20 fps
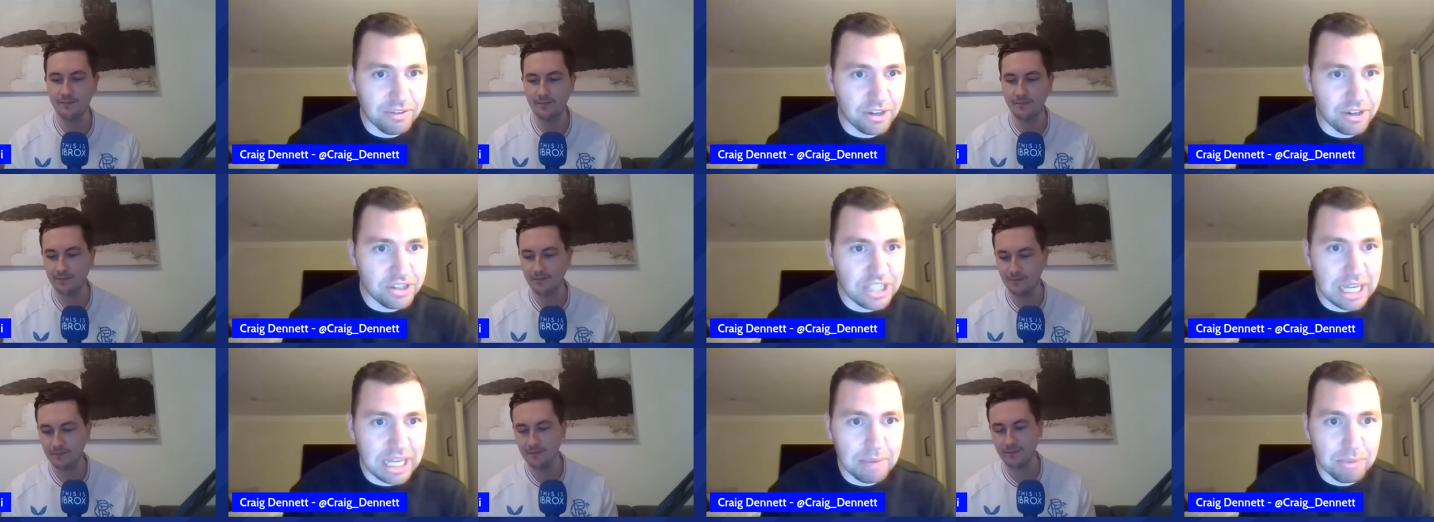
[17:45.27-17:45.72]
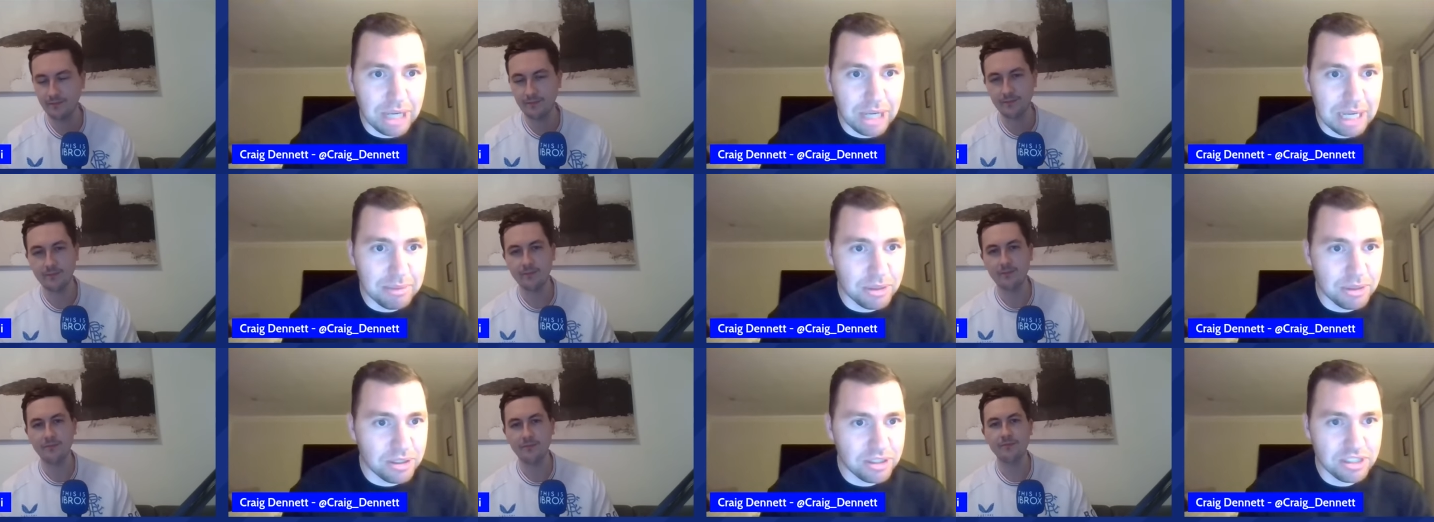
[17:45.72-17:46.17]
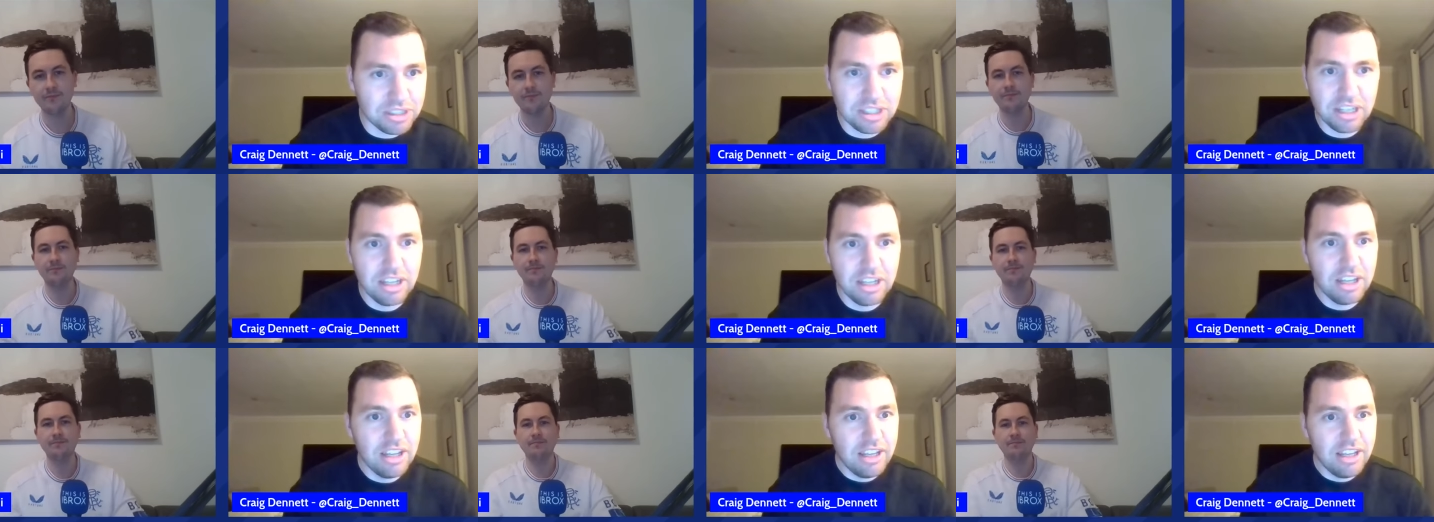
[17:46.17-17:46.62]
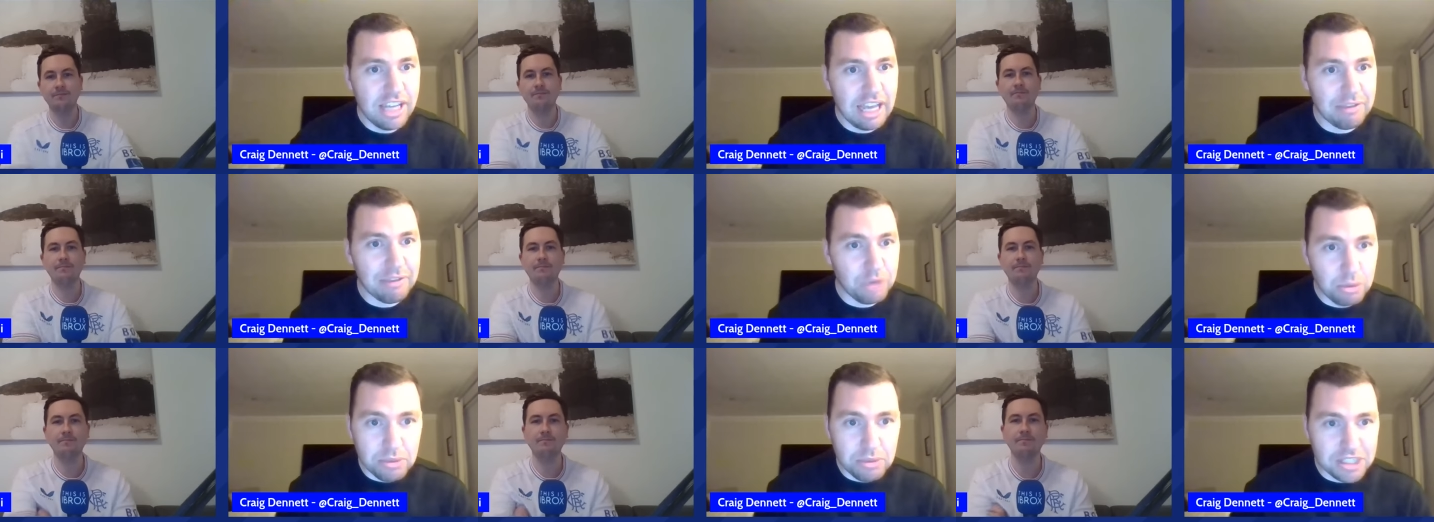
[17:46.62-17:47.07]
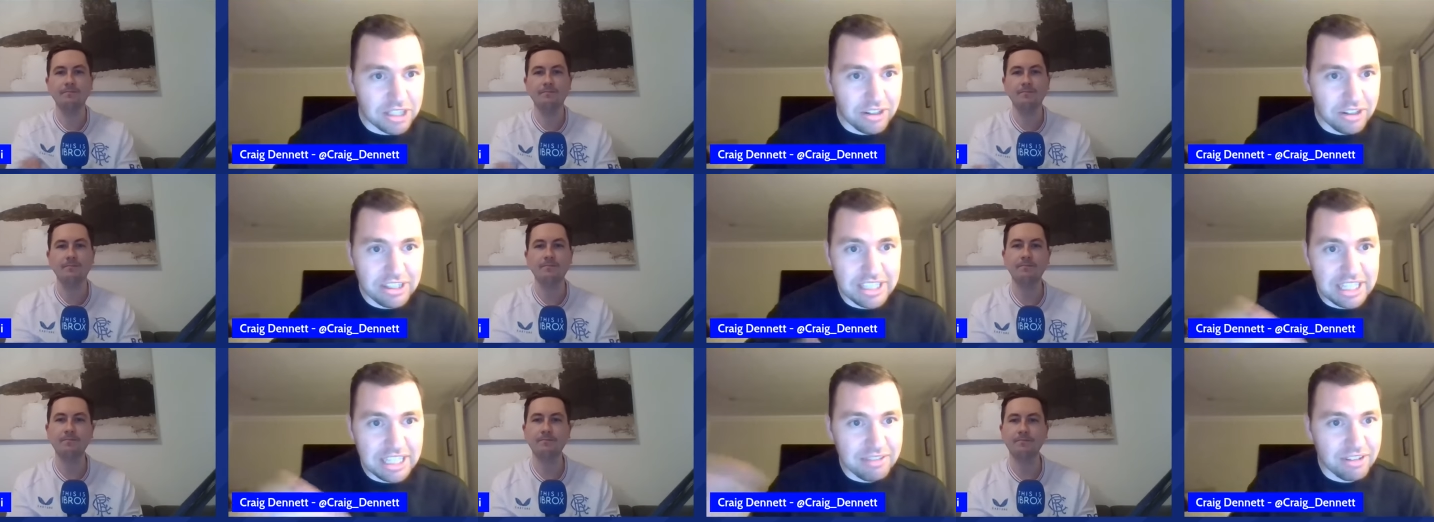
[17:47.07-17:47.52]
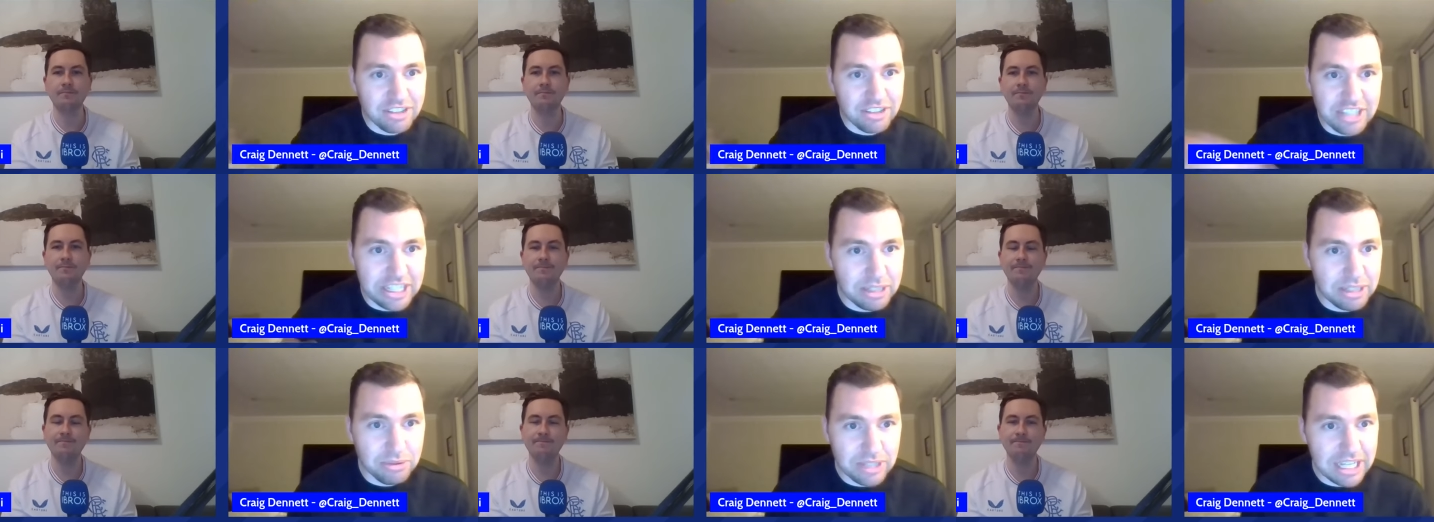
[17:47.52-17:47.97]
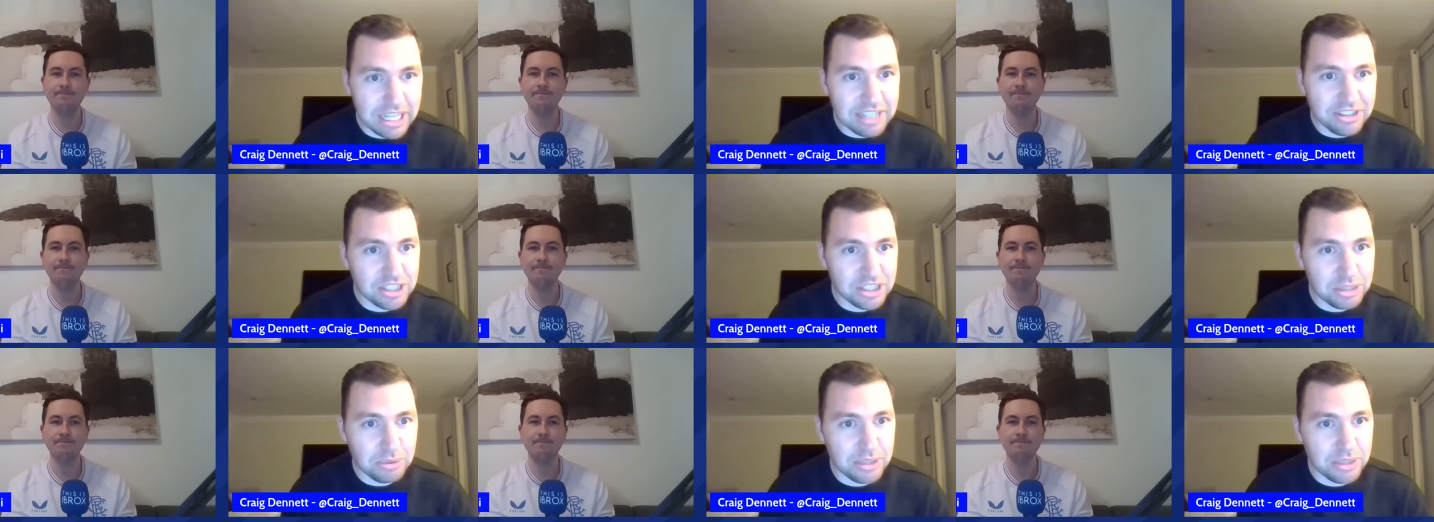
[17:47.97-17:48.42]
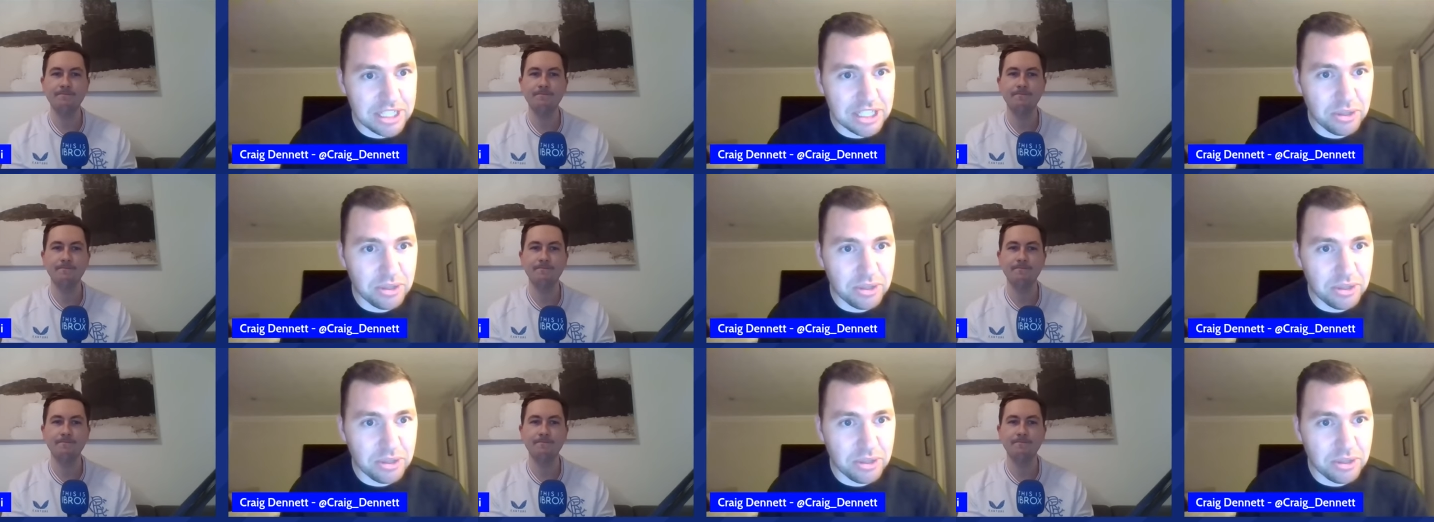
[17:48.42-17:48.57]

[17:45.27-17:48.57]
Speaker 1: for Sam Lammers. Everyone was delighted for Cyril Dessers when he